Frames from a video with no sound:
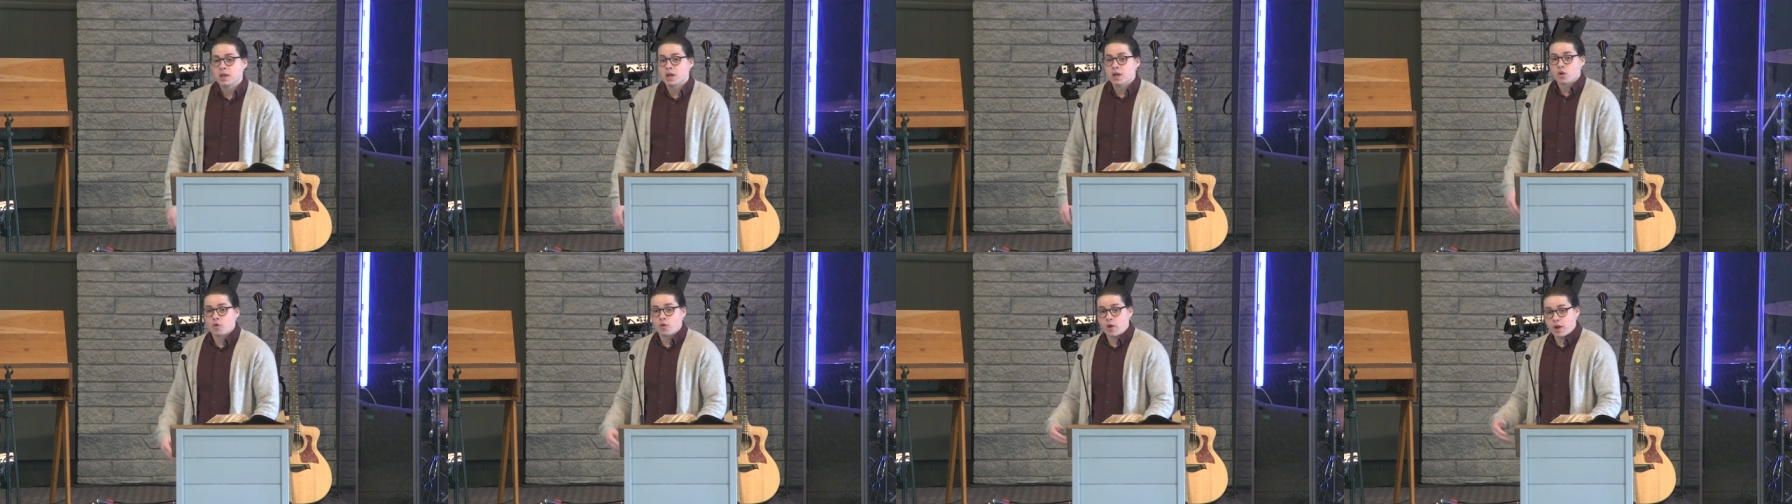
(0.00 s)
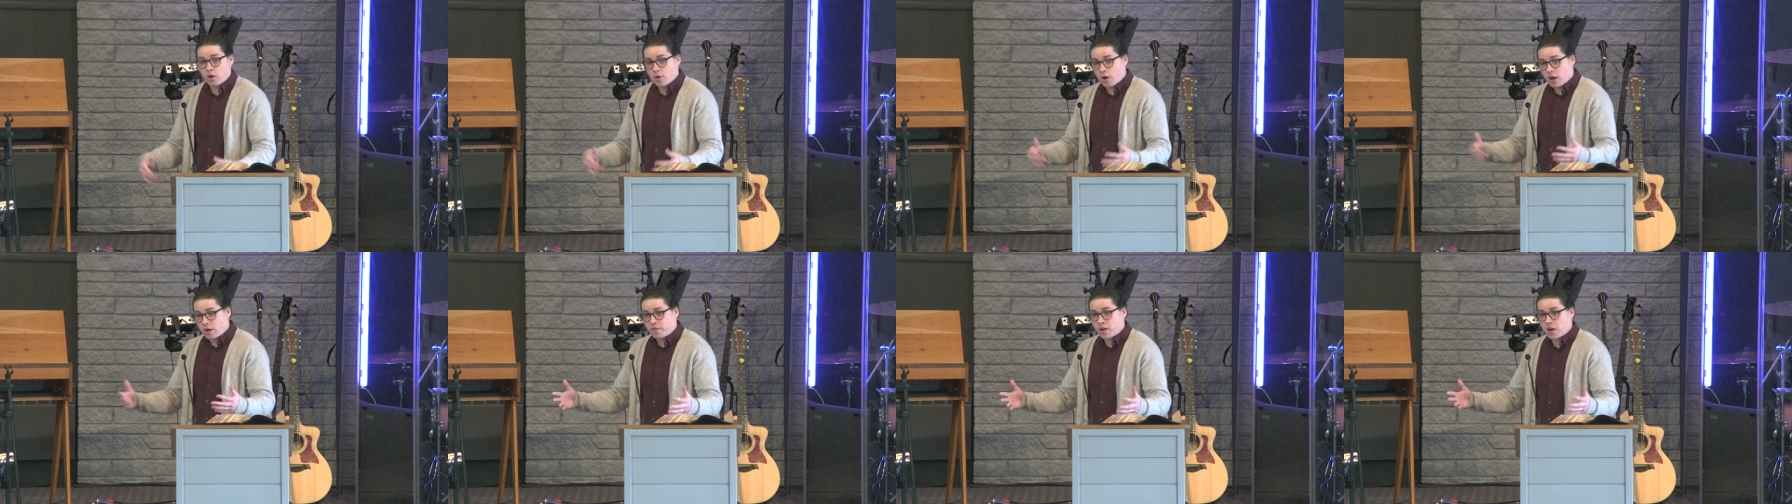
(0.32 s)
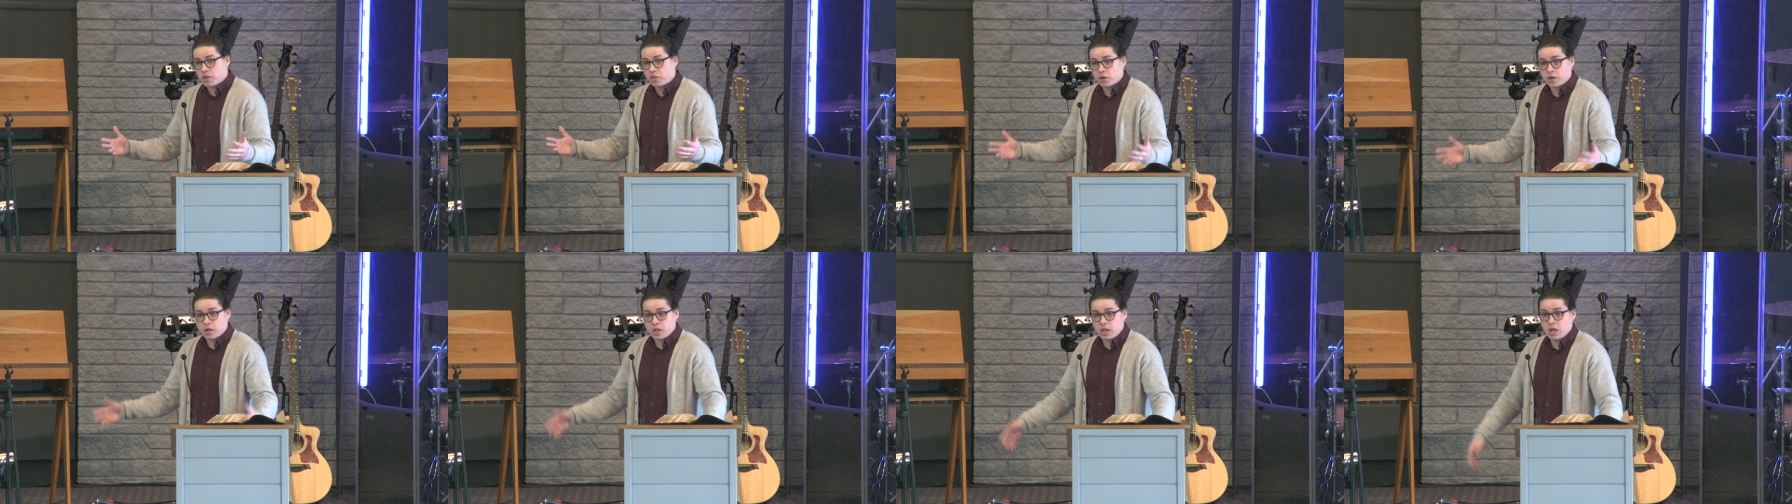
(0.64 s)

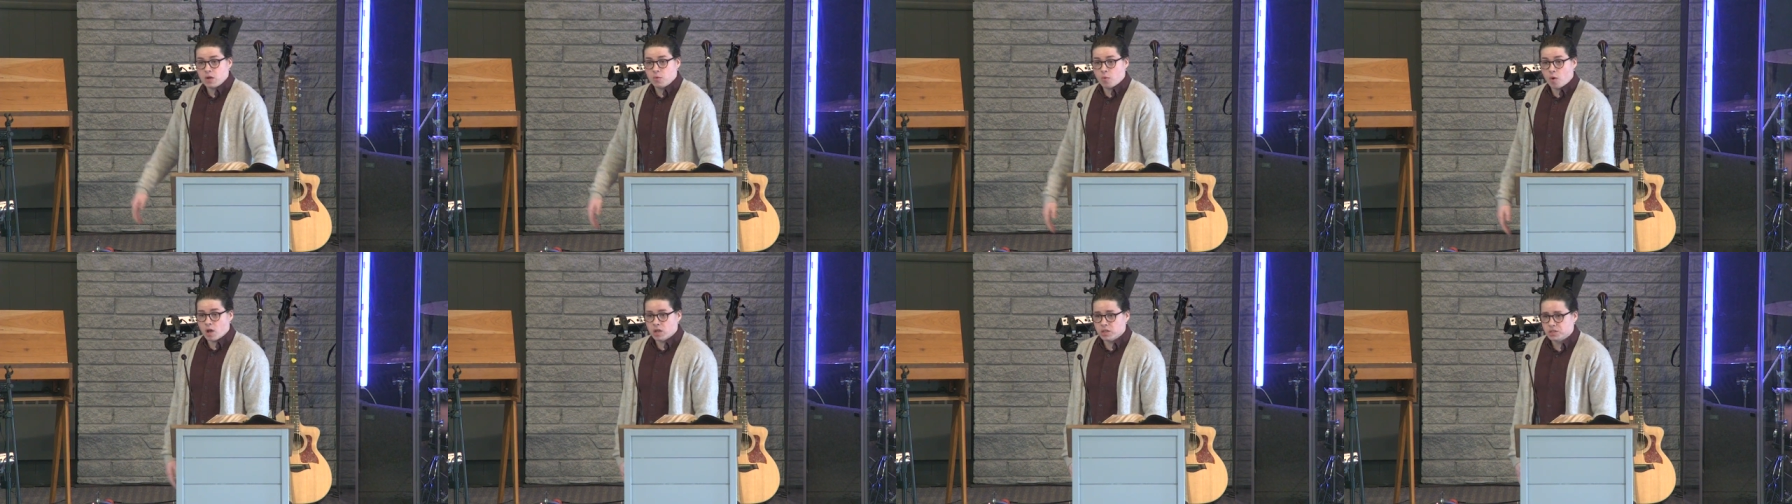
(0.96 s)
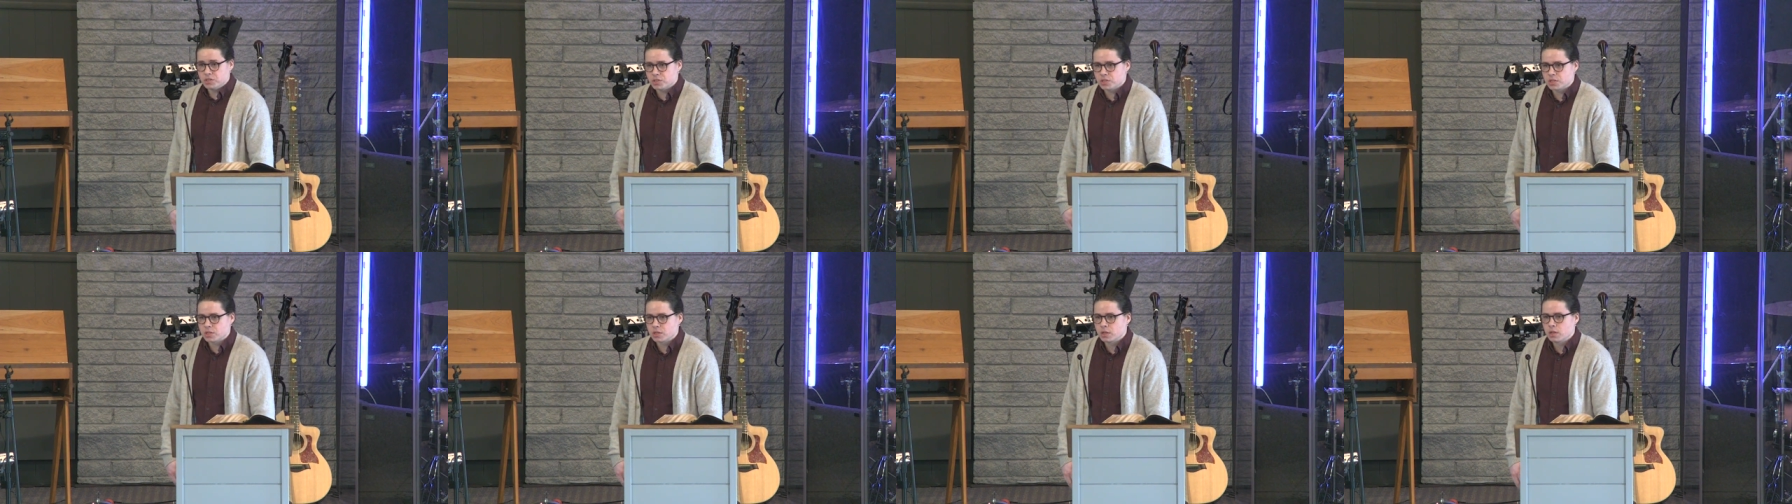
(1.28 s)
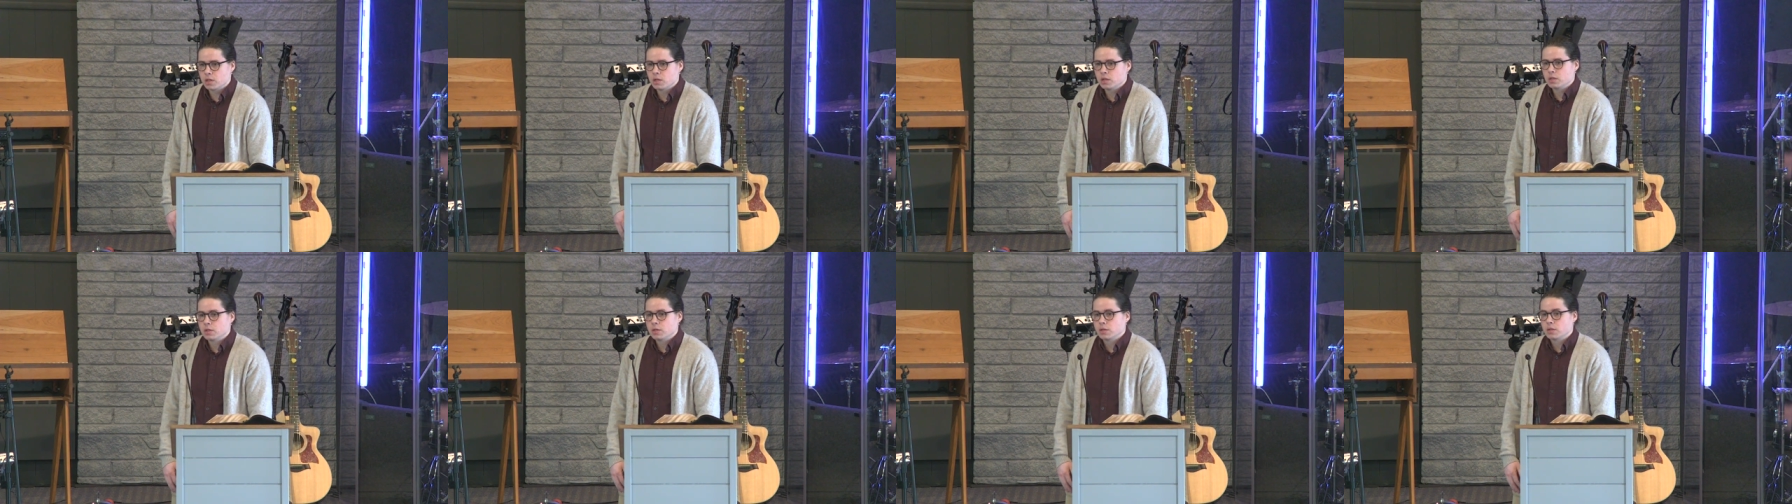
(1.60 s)
Great-grandfather, he was
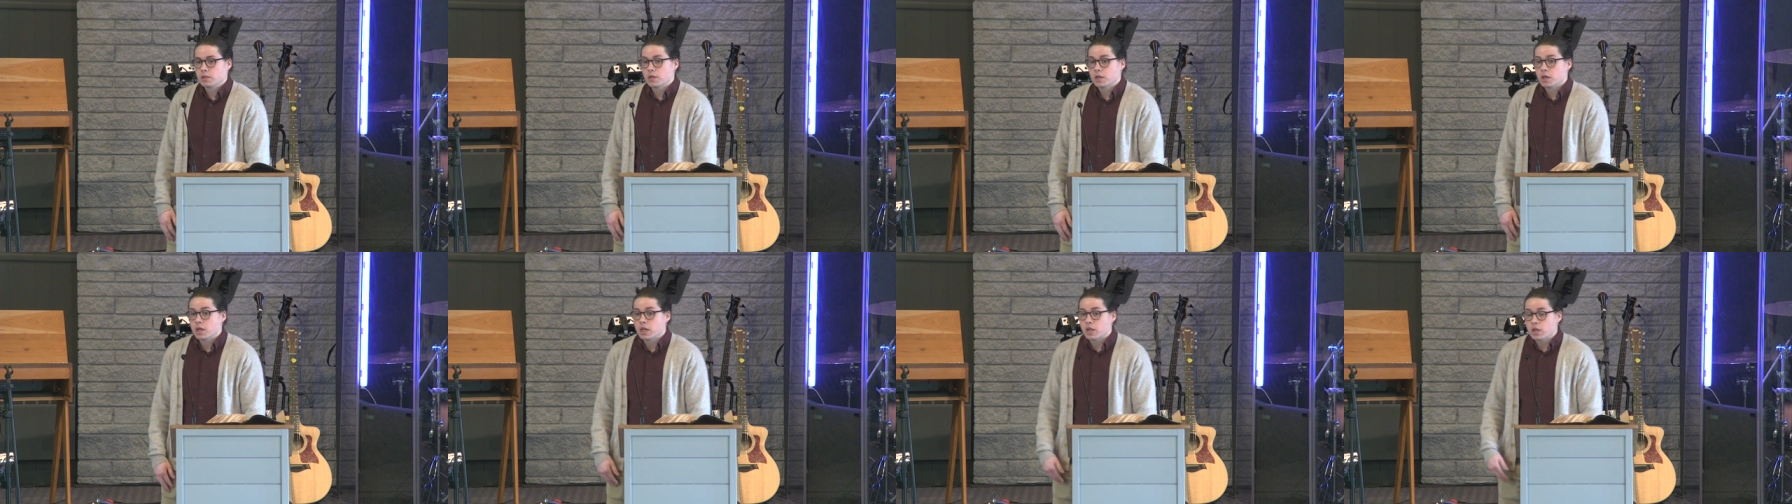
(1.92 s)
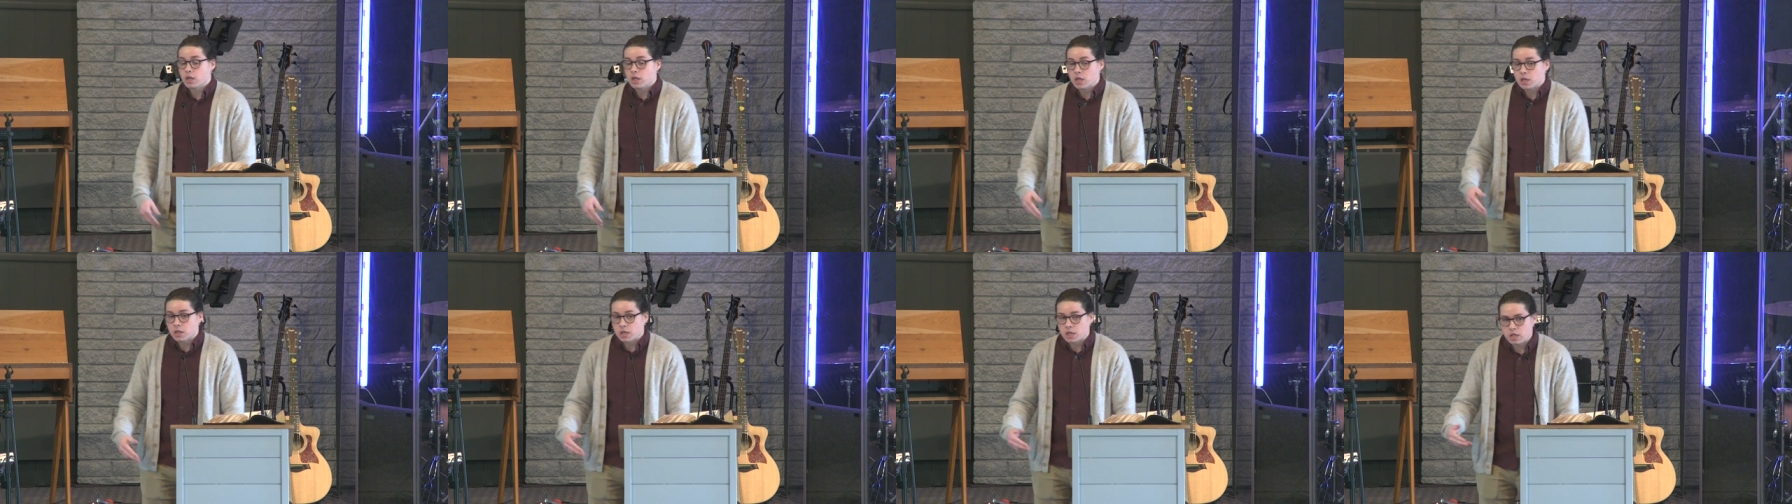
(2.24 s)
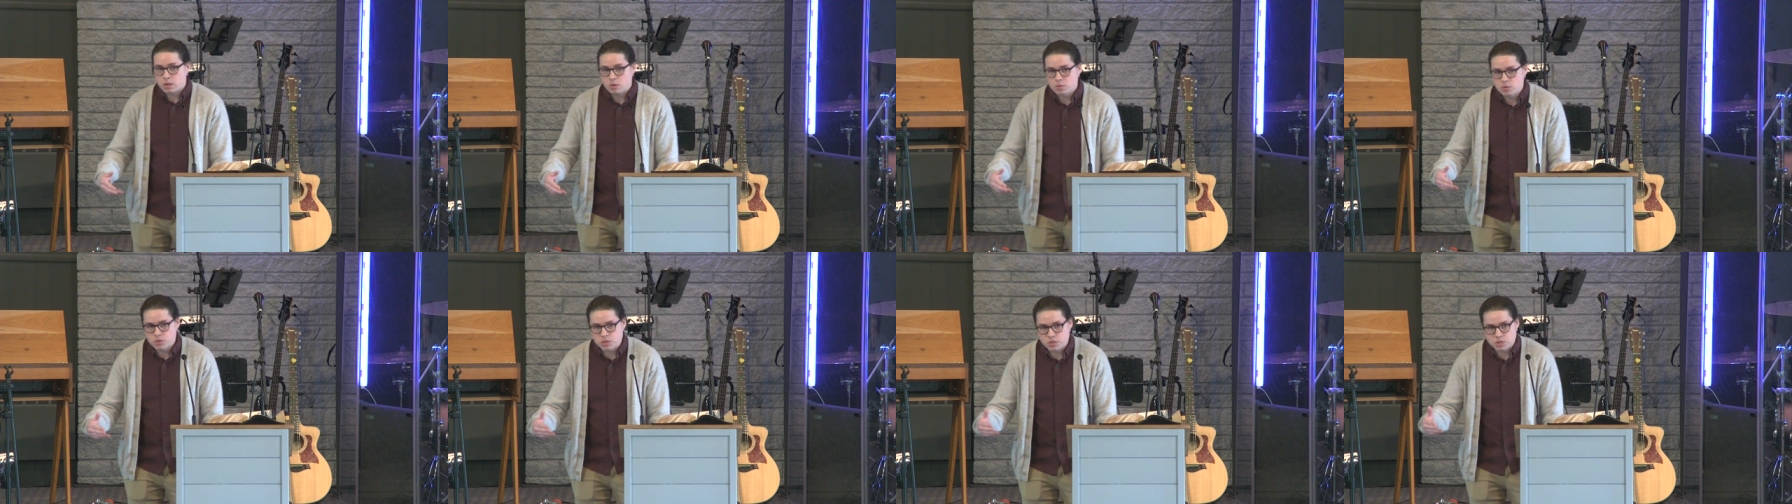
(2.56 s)

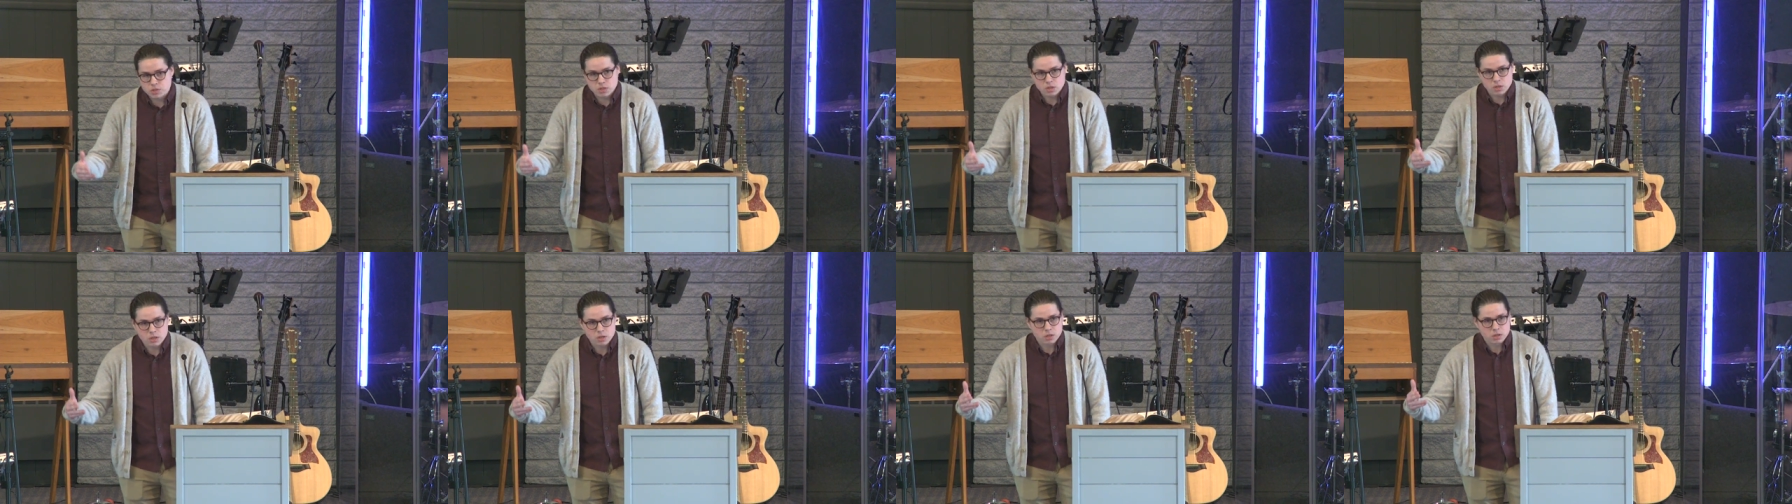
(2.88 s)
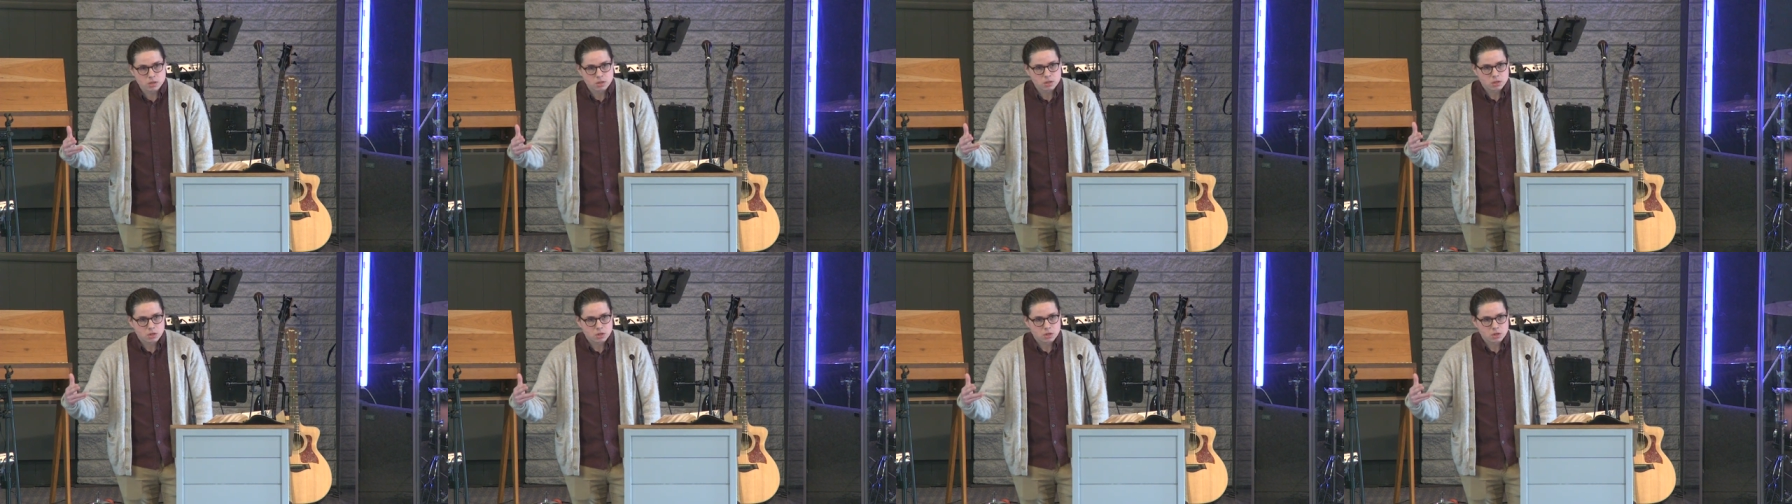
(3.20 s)
the